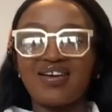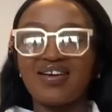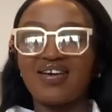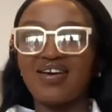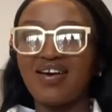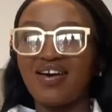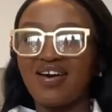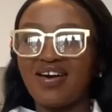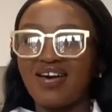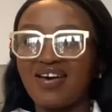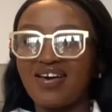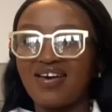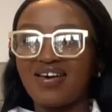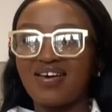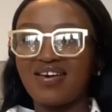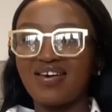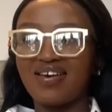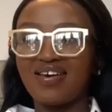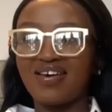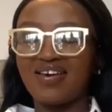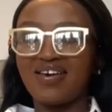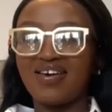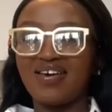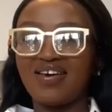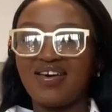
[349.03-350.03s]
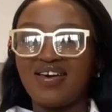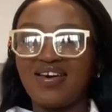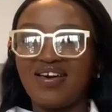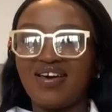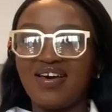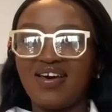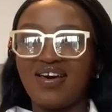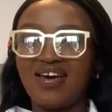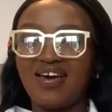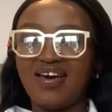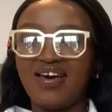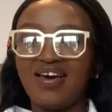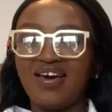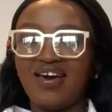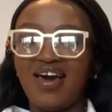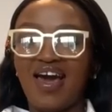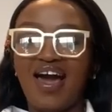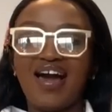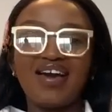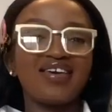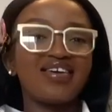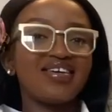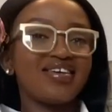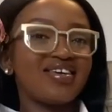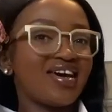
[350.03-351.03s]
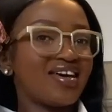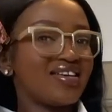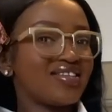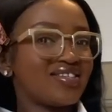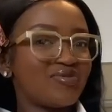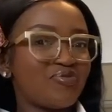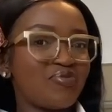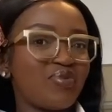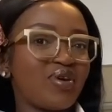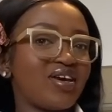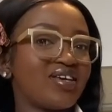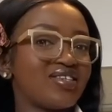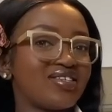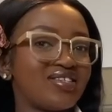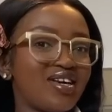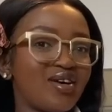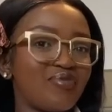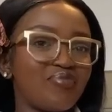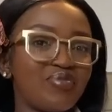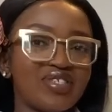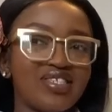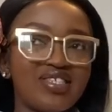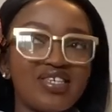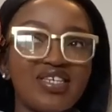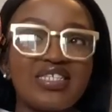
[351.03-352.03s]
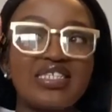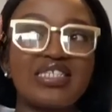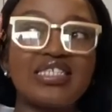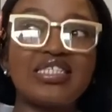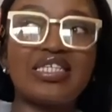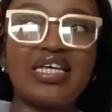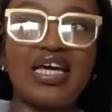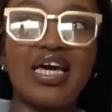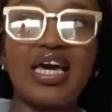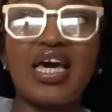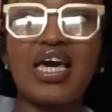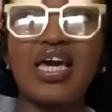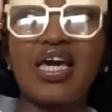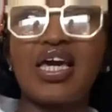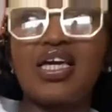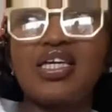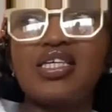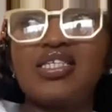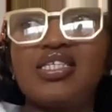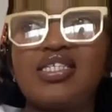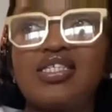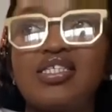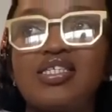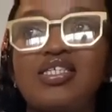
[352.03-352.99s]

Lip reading: Hi. I can get this place up. This is nice.